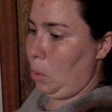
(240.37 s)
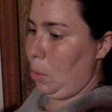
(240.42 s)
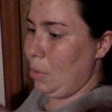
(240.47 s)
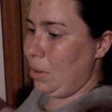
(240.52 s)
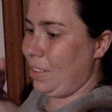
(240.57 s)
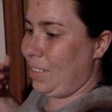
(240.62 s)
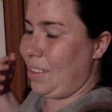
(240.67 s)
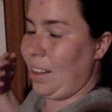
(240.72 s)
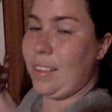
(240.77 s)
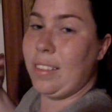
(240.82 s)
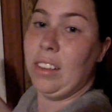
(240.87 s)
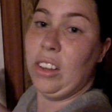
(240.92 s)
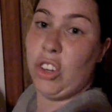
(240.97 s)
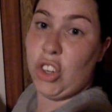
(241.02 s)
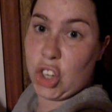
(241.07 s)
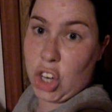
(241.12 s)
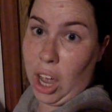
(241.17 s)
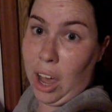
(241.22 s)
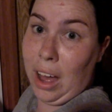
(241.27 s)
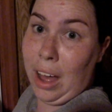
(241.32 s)
we were discussing
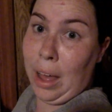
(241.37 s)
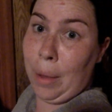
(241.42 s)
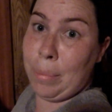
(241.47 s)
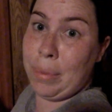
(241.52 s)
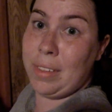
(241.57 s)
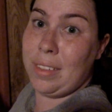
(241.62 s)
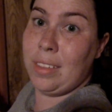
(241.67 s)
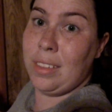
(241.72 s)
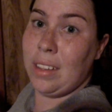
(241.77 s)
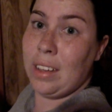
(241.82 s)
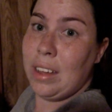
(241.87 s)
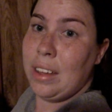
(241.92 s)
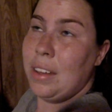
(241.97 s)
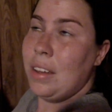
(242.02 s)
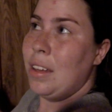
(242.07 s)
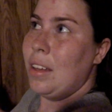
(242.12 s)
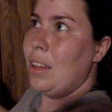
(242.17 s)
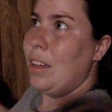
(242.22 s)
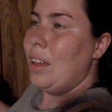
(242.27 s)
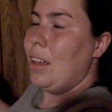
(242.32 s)
jobs.
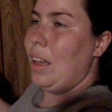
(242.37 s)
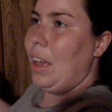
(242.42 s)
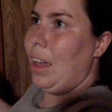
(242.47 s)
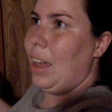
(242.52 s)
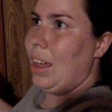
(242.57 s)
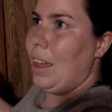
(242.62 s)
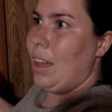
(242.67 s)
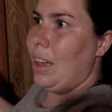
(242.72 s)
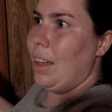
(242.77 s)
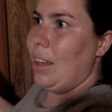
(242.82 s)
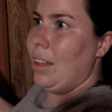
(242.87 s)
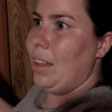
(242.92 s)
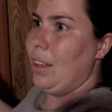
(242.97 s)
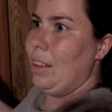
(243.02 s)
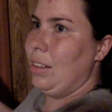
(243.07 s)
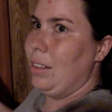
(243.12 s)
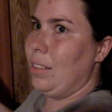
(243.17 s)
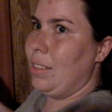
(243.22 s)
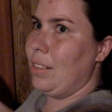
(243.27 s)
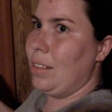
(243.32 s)

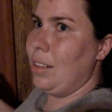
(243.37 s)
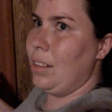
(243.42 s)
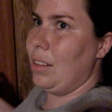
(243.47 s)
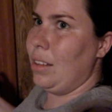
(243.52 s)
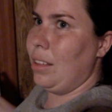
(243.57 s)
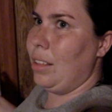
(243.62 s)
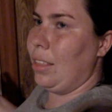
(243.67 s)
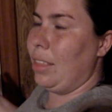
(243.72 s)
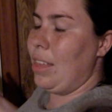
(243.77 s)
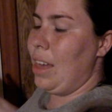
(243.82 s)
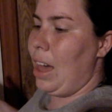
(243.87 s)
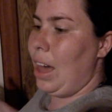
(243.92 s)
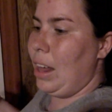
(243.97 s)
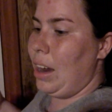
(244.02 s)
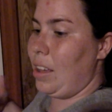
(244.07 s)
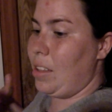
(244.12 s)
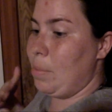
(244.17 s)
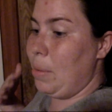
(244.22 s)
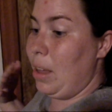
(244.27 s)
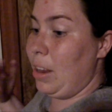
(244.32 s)
And that
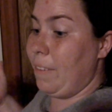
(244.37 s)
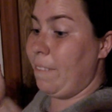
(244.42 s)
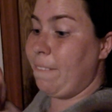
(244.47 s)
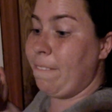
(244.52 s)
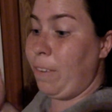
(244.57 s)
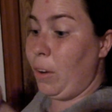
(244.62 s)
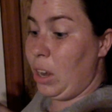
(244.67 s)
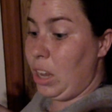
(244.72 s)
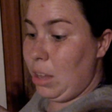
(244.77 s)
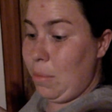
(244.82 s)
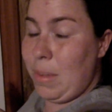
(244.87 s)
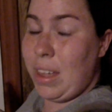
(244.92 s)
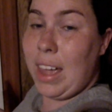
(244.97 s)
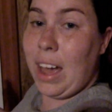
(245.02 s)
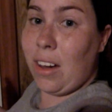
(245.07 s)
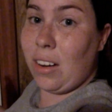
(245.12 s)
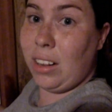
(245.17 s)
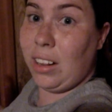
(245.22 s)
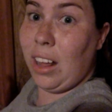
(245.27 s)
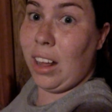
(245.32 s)
has been freaking me
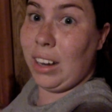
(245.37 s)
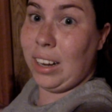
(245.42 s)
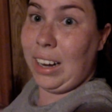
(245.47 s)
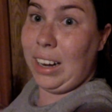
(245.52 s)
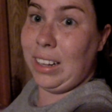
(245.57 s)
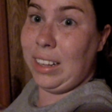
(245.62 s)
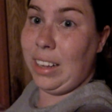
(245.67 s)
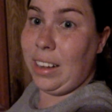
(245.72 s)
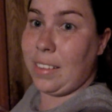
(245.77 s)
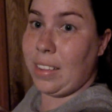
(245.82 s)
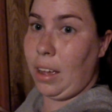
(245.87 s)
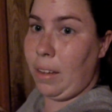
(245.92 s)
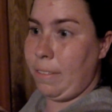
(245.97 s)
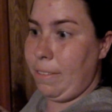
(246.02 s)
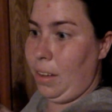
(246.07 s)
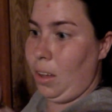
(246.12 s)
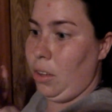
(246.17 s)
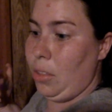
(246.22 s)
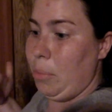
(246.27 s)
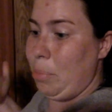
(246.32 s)
out a lot lately because I
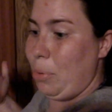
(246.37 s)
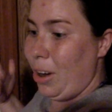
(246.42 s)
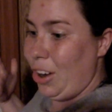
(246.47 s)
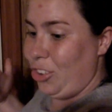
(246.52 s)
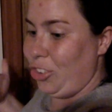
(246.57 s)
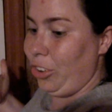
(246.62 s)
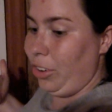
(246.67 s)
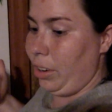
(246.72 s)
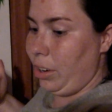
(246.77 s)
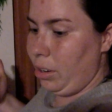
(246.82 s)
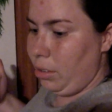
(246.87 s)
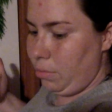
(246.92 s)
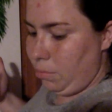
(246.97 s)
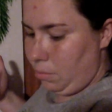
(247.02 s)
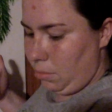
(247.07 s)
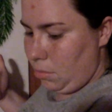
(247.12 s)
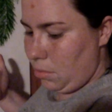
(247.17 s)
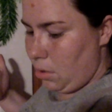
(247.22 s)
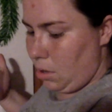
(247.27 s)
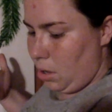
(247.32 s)
feel the pressure.
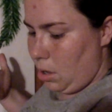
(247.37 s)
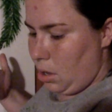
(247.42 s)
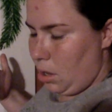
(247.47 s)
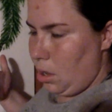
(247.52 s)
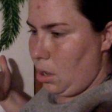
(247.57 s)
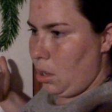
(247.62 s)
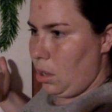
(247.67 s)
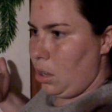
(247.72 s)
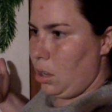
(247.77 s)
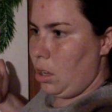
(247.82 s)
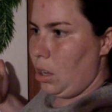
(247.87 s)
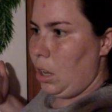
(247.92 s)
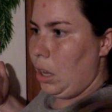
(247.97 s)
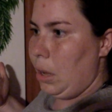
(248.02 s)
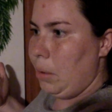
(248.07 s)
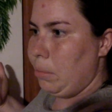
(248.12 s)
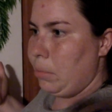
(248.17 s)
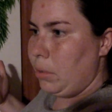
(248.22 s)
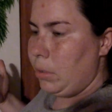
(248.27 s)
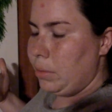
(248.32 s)

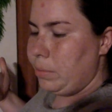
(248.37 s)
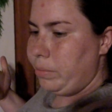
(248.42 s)
Um,